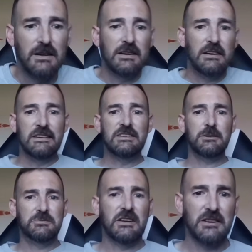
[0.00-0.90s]
He
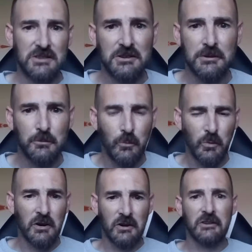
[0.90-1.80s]
keeps asking,
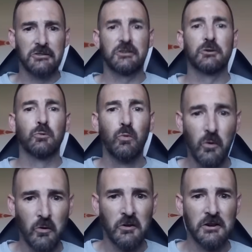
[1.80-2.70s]
where is their
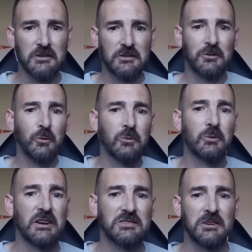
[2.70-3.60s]
warrant to
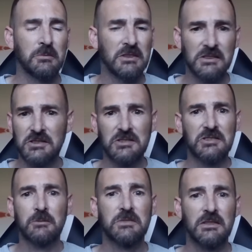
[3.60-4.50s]
arrest him? And this is
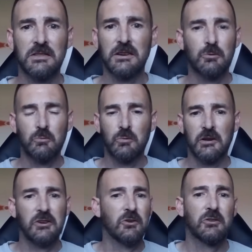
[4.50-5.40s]
something that,
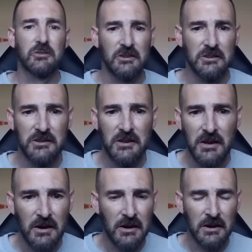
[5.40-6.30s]
regardless
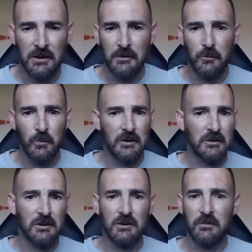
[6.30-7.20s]
of
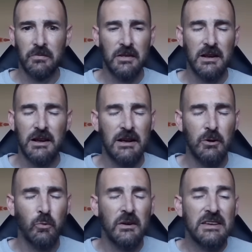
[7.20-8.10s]
whether
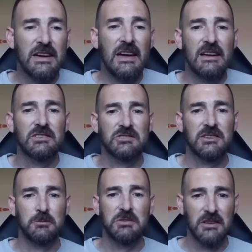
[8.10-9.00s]
we can't
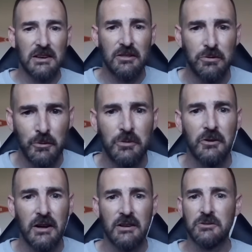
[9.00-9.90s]
seem to get through their
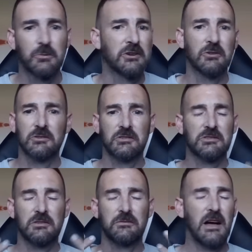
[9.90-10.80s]
heads, regardless
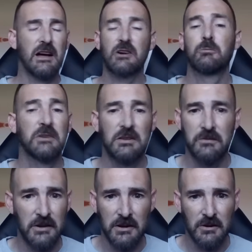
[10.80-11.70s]
of how many
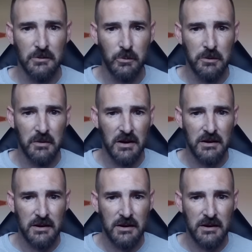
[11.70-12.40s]
videos we make.